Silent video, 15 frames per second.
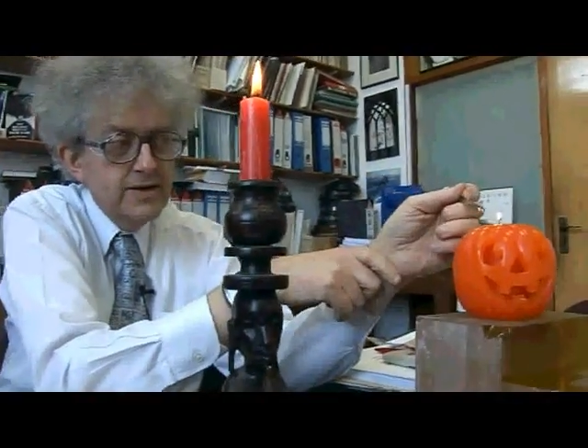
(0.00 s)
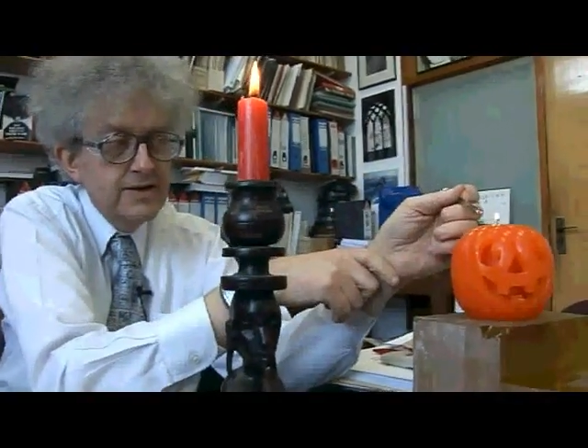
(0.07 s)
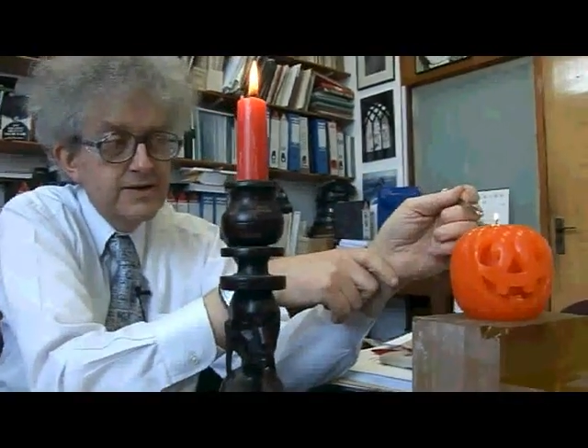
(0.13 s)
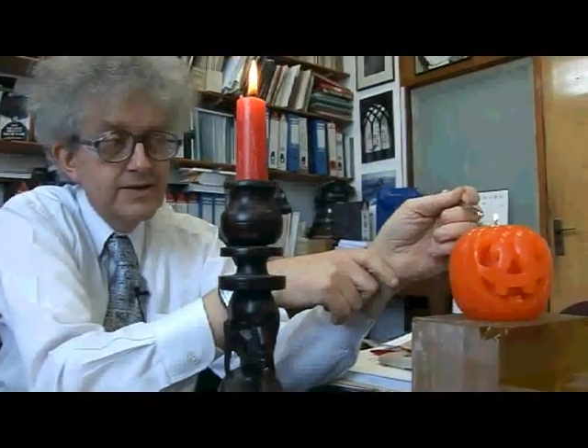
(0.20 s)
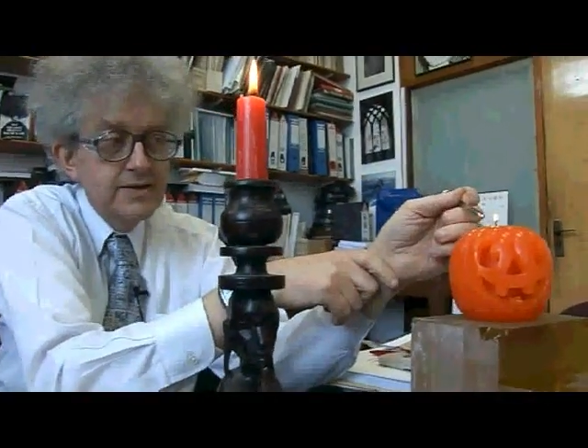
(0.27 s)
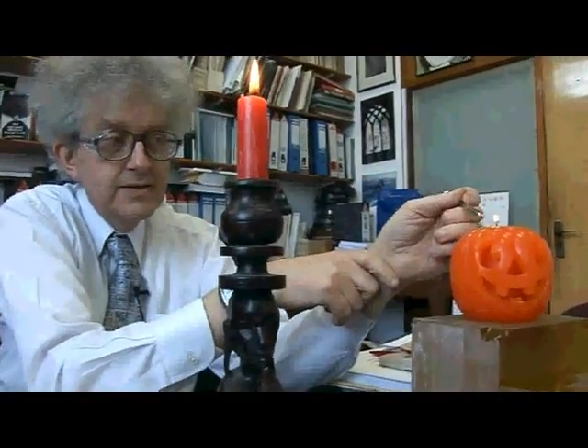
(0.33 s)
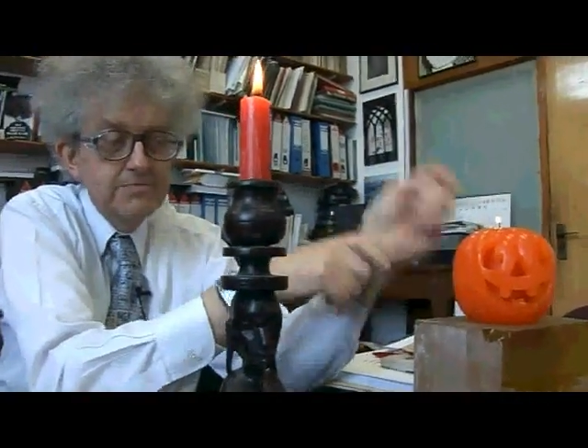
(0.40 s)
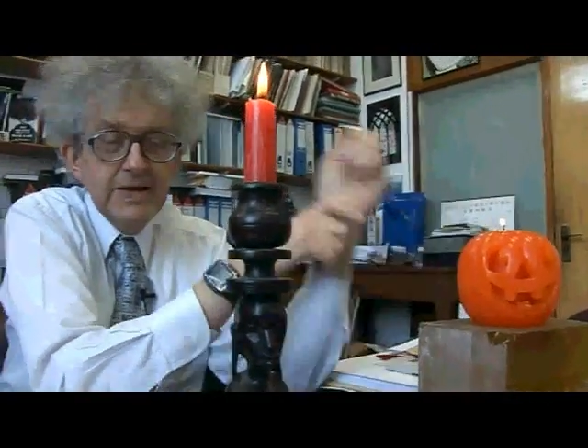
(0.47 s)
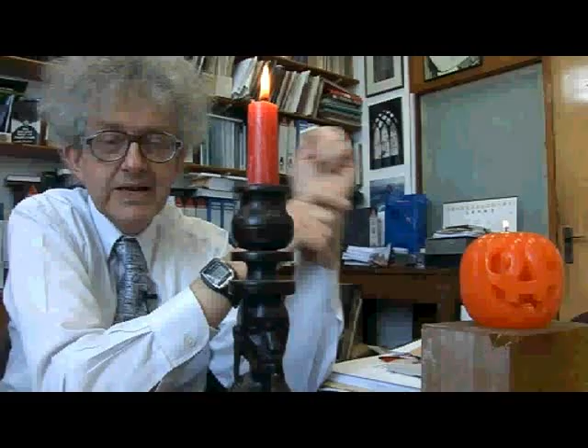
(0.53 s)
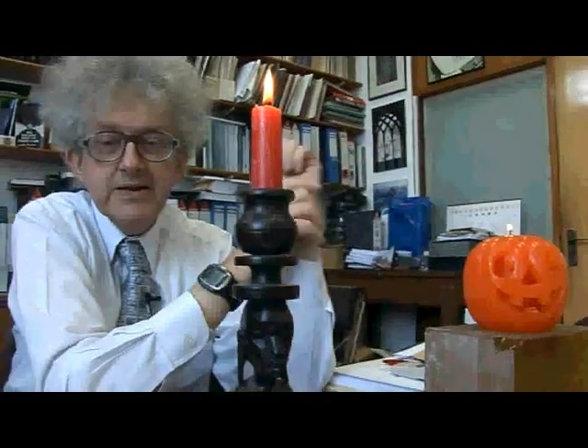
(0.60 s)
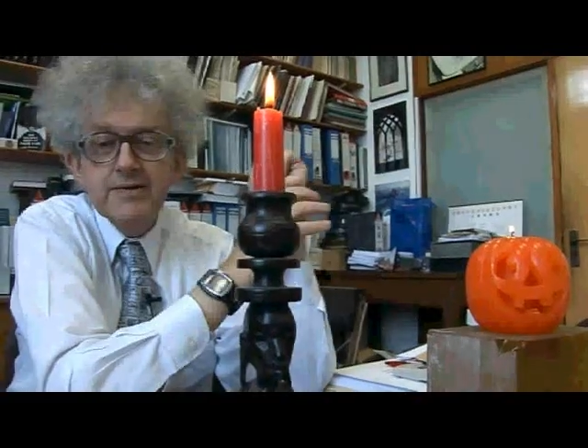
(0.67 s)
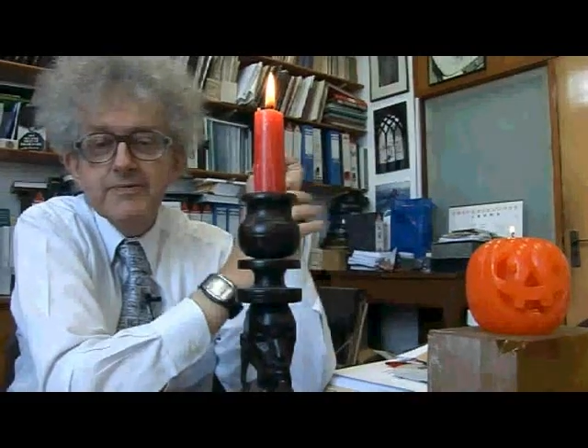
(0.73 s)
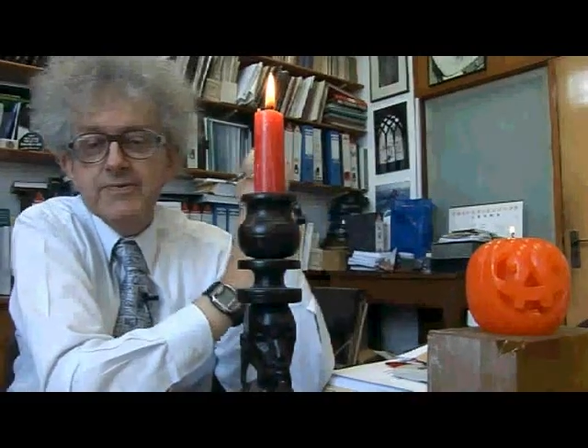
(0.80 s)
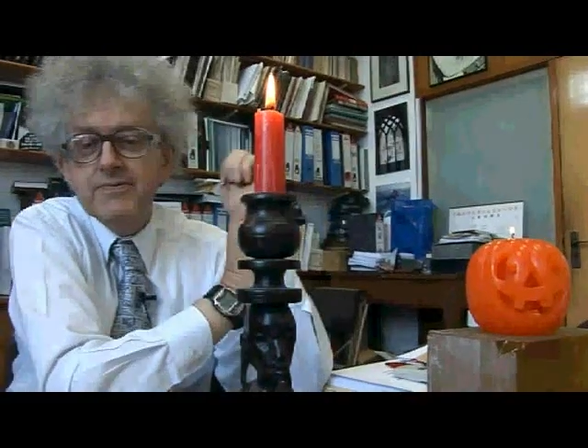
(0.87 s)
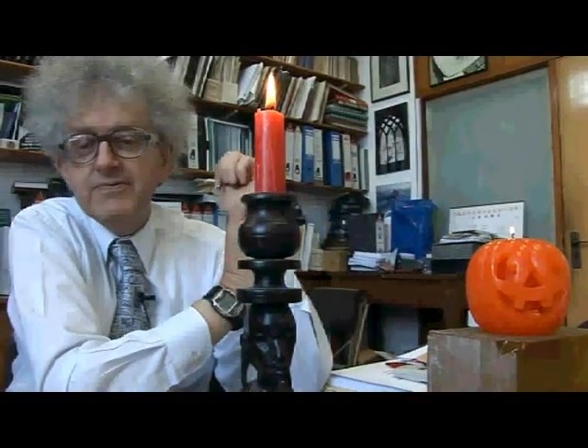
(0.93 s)
and in the
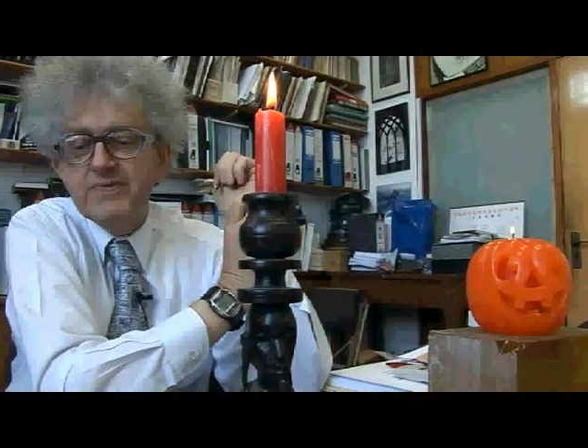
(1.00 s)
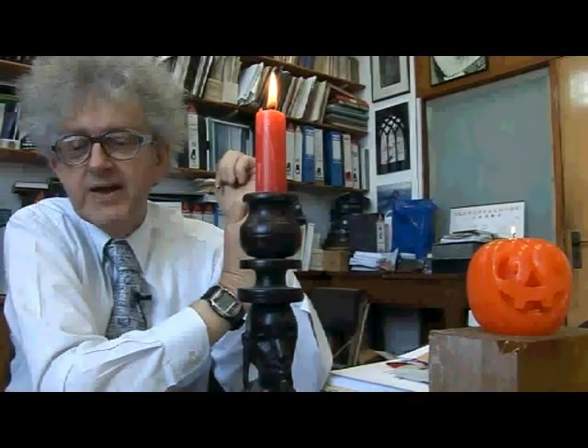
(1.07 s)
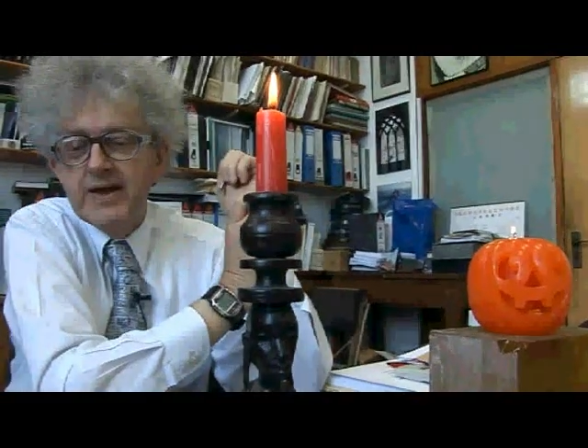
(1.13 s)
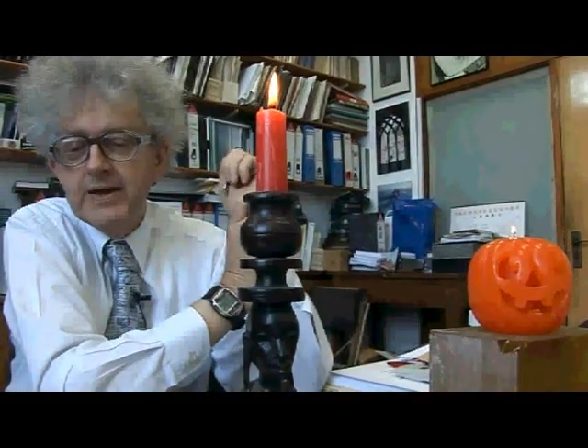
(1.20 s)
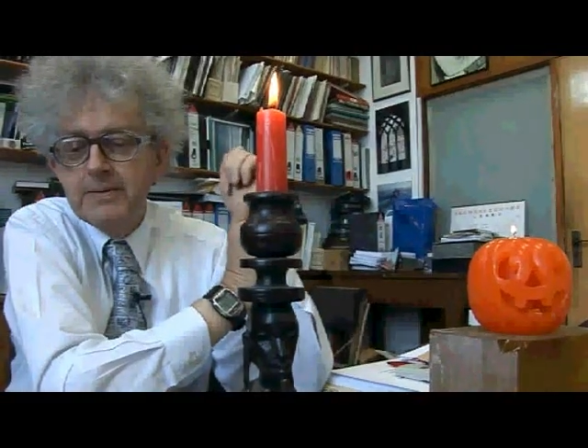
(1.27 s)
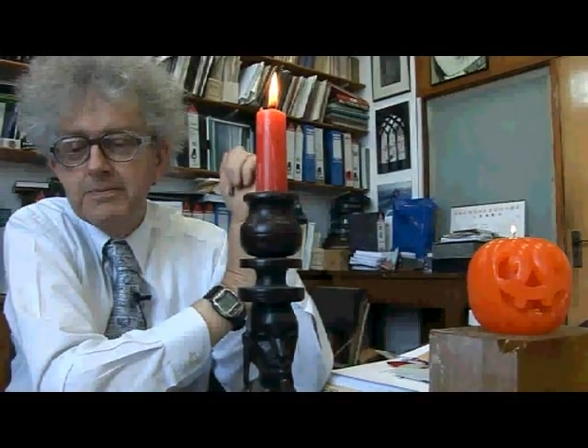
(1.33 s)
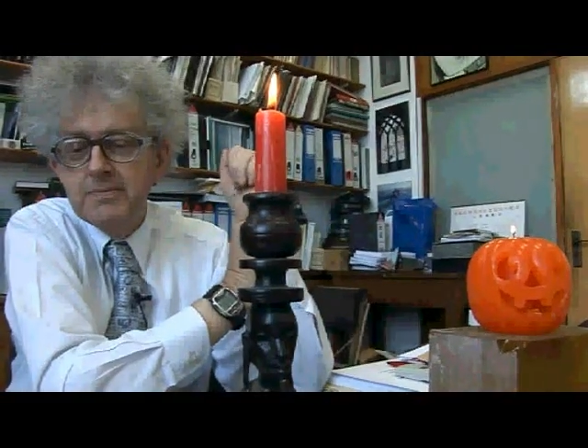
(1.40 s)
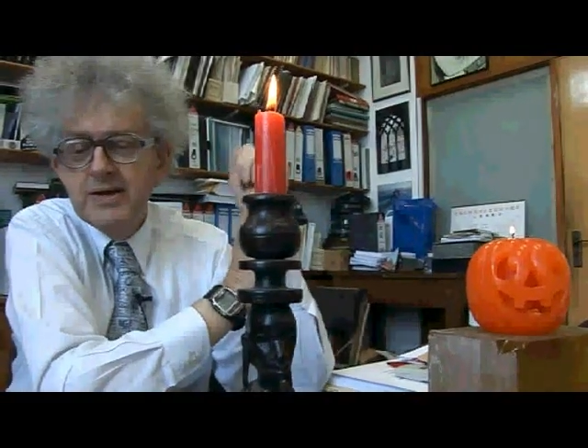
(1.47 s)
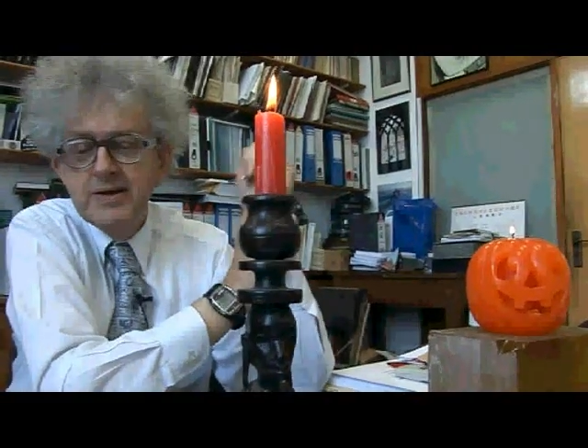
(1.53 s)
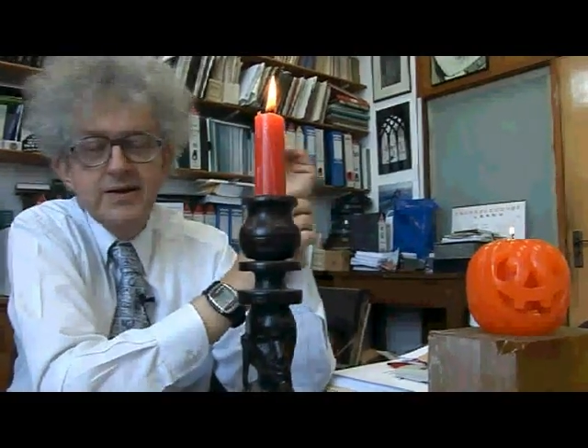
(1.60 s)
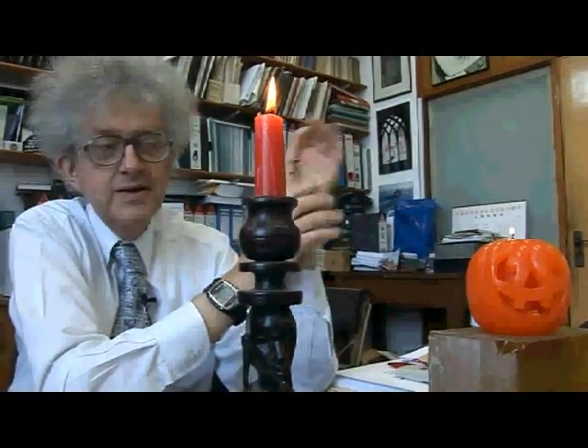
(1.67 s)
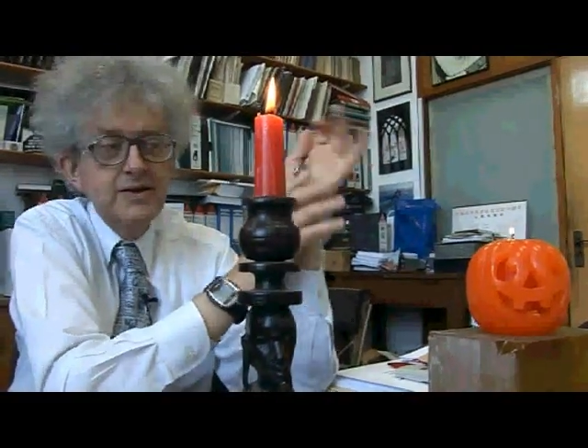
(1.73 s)
middle of the flame,